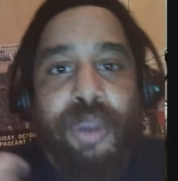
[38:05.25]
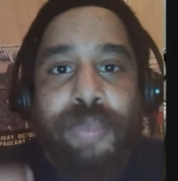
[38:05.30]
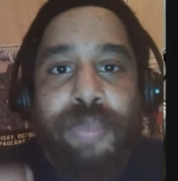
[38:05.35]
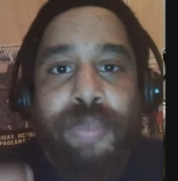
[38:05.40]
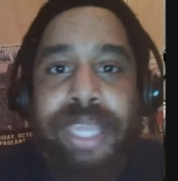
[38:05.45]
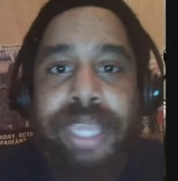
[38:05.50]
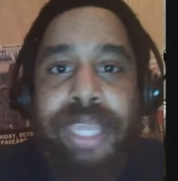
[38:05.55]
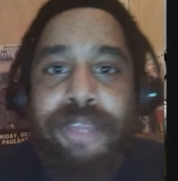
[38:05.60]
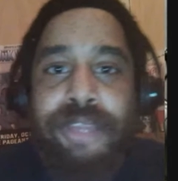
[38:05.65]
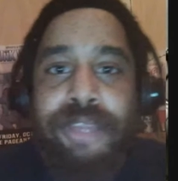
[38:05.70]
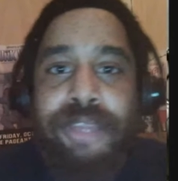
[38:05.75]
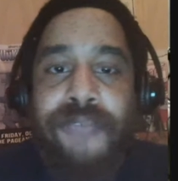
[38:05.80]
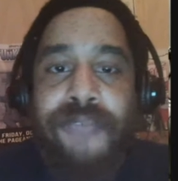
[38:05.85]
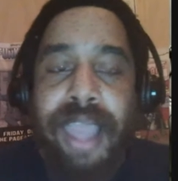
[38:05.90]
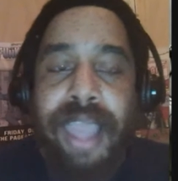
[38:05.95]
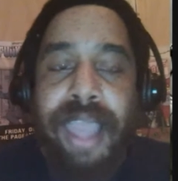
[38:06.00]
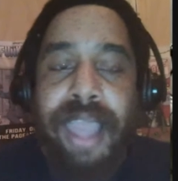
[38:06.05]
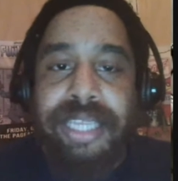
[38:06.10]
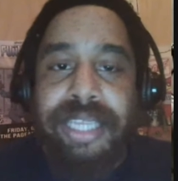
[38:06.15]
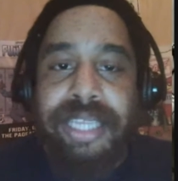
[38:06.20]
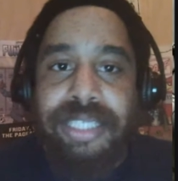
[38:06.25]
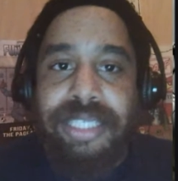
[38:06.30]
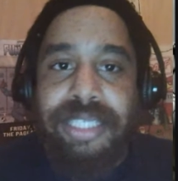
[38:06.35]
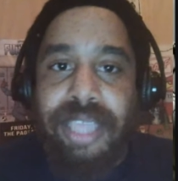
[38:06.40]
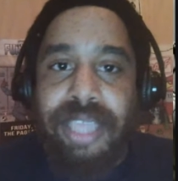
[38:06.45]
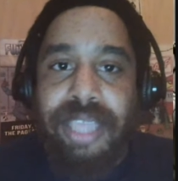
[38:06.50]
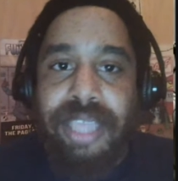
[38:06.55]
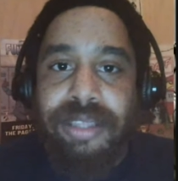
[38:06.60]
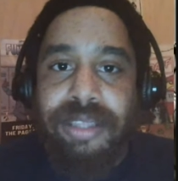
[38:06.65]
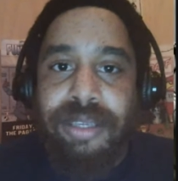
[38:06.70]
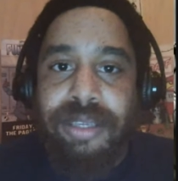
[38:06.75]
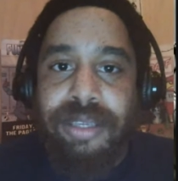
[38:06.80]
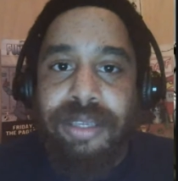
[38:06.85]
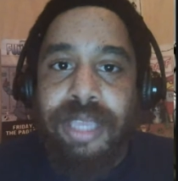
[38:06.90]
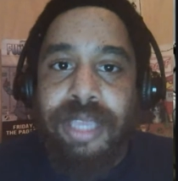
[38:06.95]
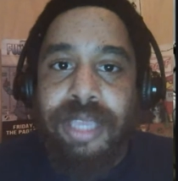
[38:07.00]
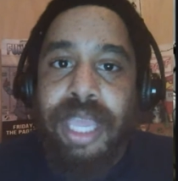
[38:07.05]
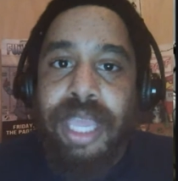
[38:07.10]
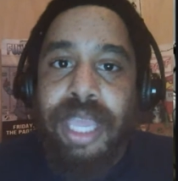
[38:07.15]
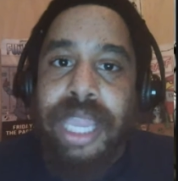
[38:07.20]
we divide each other
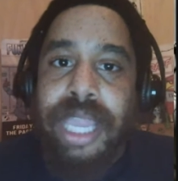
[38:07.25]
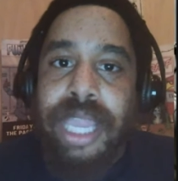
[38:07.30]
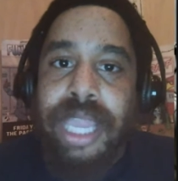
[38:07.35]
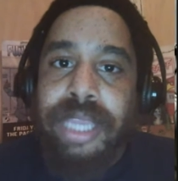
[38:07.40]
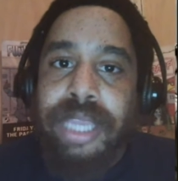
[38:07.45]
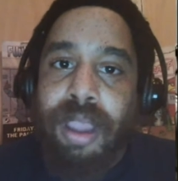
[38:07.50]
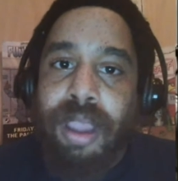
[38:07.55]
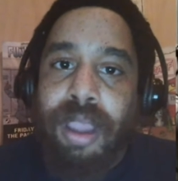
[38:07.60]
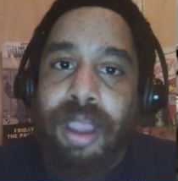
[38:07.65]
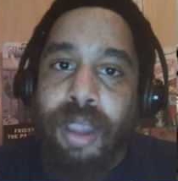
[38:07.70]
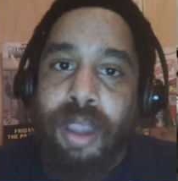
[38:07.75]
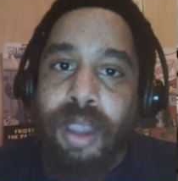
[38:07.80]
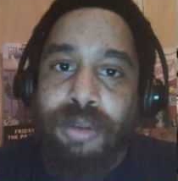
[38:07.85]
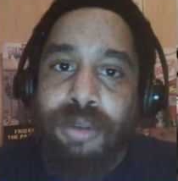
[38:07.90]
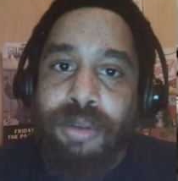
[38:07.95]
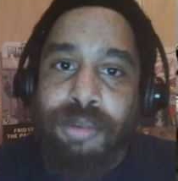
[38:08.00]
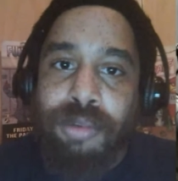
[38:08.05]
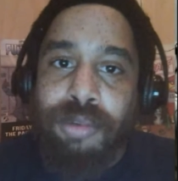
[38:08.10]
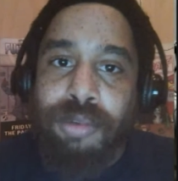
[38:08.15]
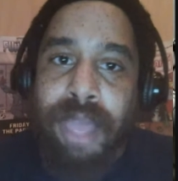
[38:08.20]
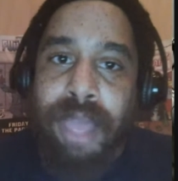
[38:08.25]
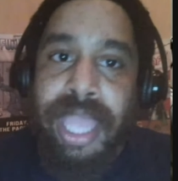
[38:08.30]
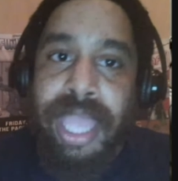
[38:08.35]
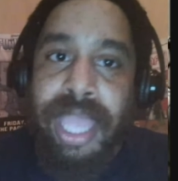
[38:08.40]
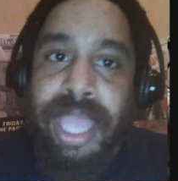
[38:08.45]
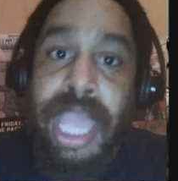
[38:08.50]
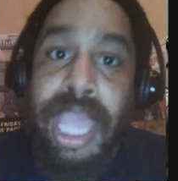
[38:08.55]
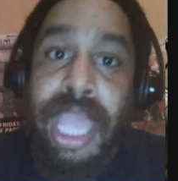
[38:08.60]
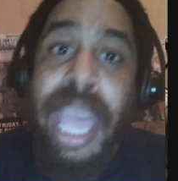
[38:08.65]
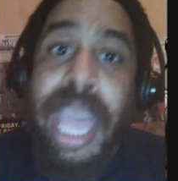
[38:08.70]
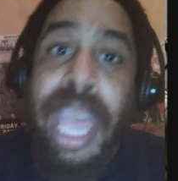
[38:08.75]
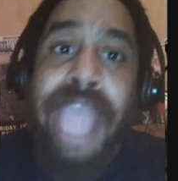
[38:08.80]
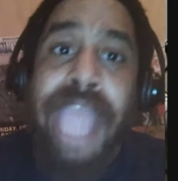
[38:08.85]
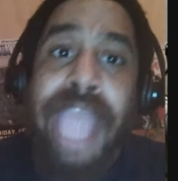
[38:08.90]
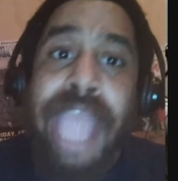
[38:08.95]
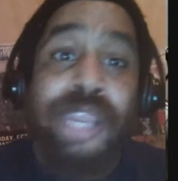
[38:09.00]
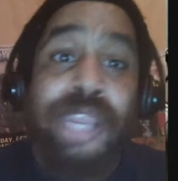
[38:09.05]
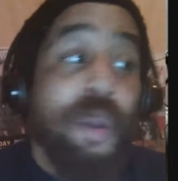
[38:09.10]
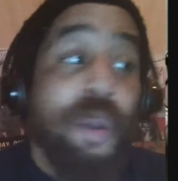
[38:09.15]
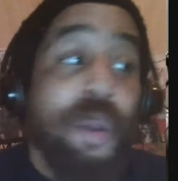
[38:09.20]
in our own way. And
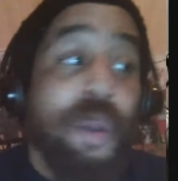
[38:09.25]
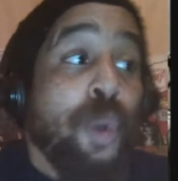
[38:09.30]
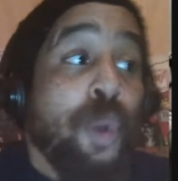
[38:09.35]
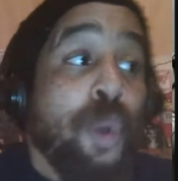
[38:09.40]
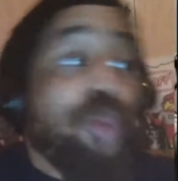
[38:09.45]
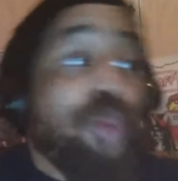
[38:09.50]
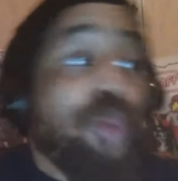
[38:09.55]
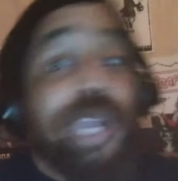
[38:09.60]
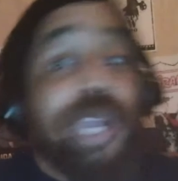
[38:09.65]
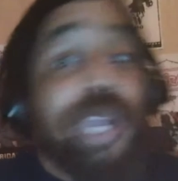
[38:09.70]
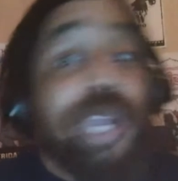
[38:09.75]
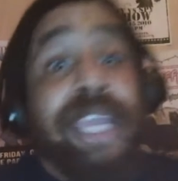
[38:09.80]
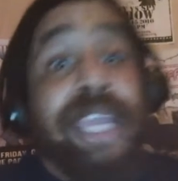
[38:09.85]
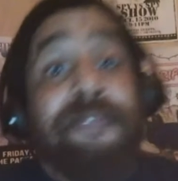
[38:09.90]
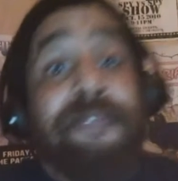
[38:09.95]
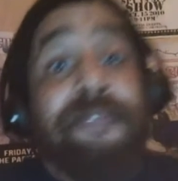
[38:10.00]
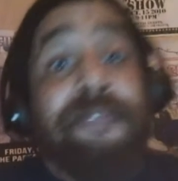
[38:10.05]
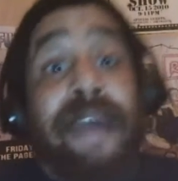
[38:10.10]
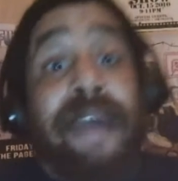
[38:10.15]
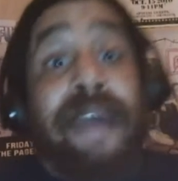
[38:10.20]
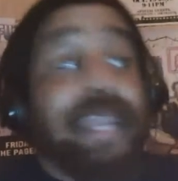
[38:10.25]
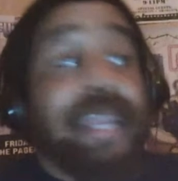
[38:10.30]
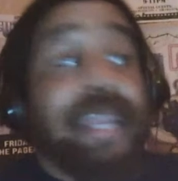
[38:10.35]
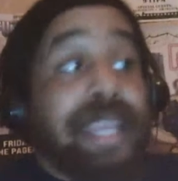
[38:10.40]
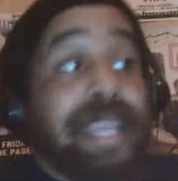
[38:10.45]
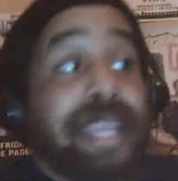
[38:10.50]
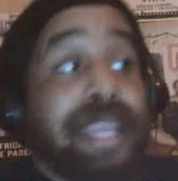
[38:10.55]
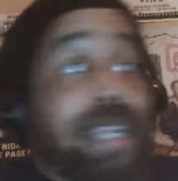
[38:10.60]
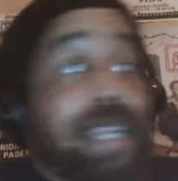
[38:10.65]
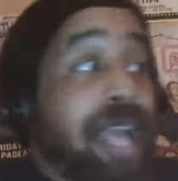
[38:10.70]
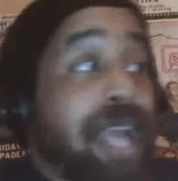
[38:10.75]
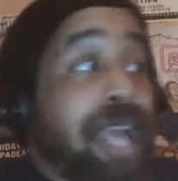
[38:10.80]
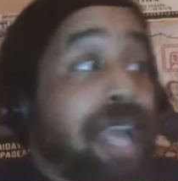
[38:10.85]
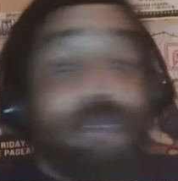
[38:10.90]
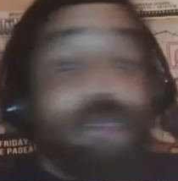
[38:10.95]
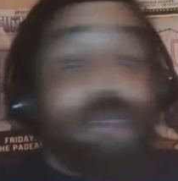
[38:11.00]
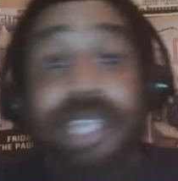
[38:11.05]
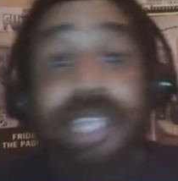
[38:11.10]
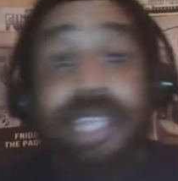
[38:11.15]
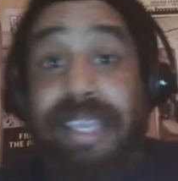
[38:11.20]
we find it not
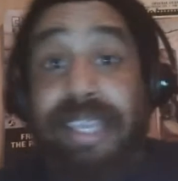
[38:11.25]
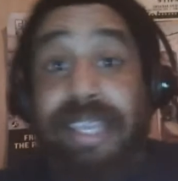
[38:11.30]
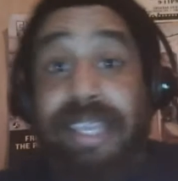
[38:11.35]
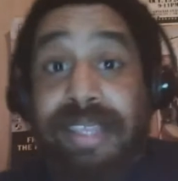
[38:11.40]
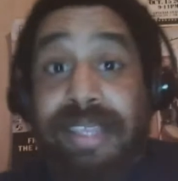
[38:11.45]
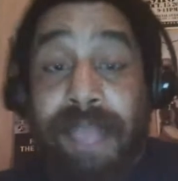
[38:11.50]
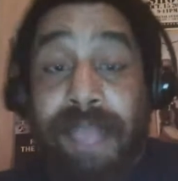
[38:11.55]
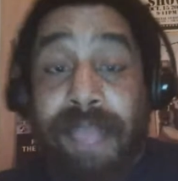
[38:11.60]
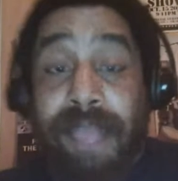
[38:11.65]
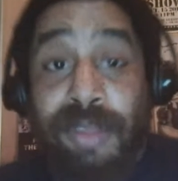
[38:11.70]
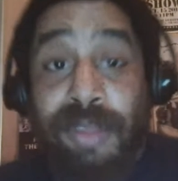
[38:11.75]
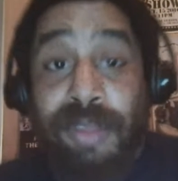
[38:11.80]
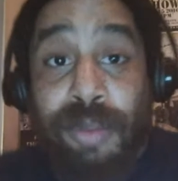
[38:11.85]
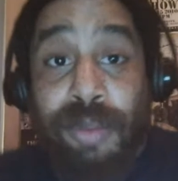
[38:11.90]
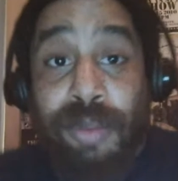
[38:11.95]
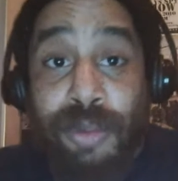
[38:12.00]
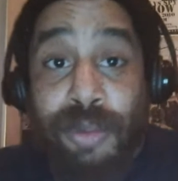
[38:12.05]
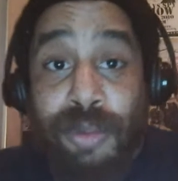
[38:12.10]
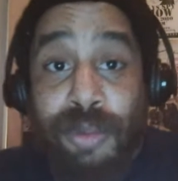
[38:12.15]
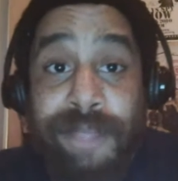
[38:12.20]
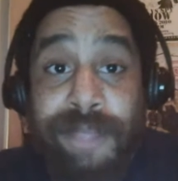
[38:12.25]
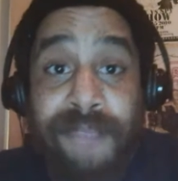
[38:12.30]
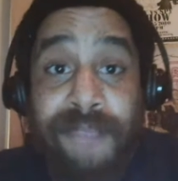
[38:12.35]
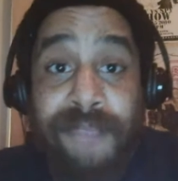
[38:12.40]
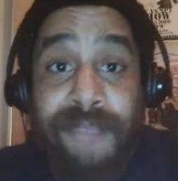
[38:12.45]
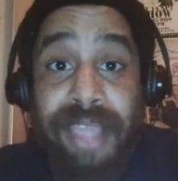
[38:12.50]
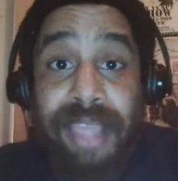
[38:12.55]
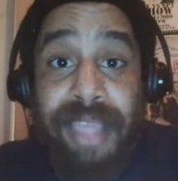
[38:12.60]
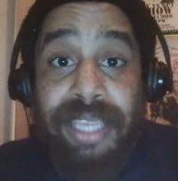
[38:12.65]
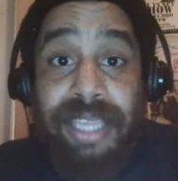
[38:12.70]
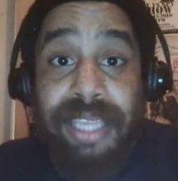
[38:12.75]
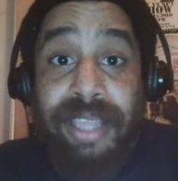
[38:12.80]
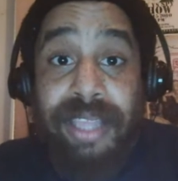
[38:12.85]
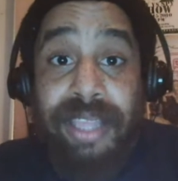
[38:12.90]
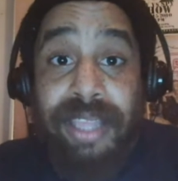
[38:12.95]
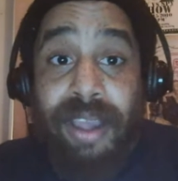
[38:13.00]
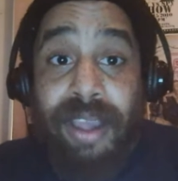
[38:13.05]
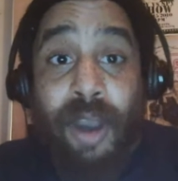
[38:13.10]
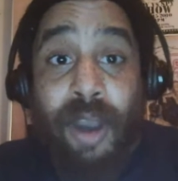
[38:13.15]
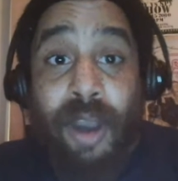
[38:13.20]
only acceptable, we find it
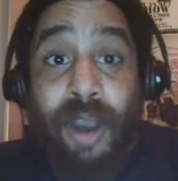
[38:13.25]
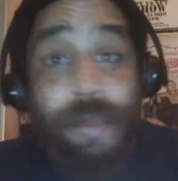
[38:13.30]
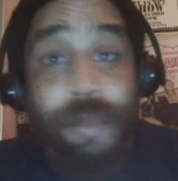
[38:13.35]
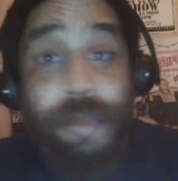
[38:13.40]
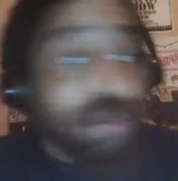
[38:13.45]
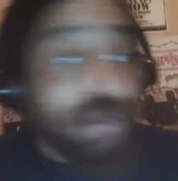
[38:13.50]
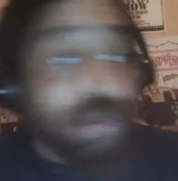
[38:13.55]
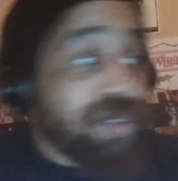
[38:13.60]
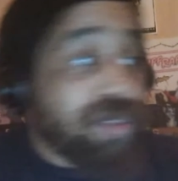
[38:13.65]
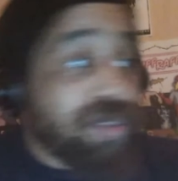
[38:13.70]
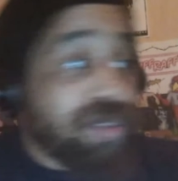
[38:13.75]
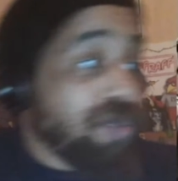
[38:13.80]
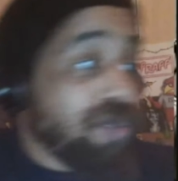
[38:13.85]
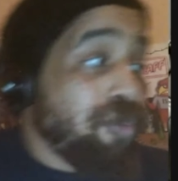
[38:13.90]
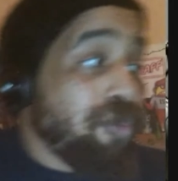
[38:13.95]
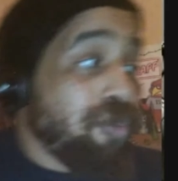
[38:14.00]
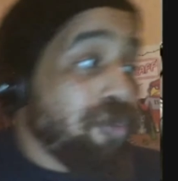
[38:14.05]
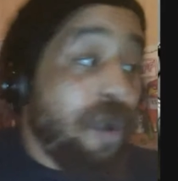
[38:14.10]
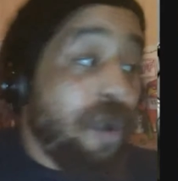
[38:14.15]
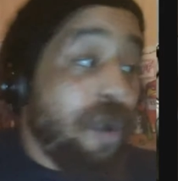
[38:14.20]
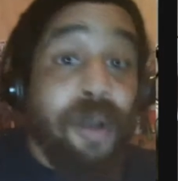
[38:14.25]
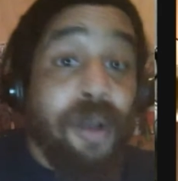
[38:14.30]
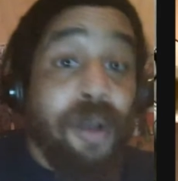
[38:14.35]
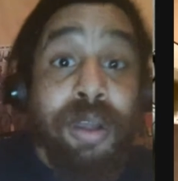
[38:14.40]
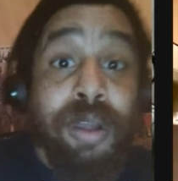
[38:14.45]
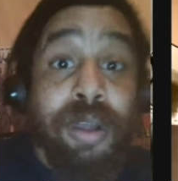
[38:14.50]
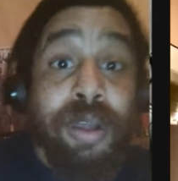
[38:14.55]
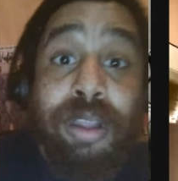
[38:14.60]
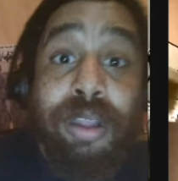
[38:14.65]
almost wrong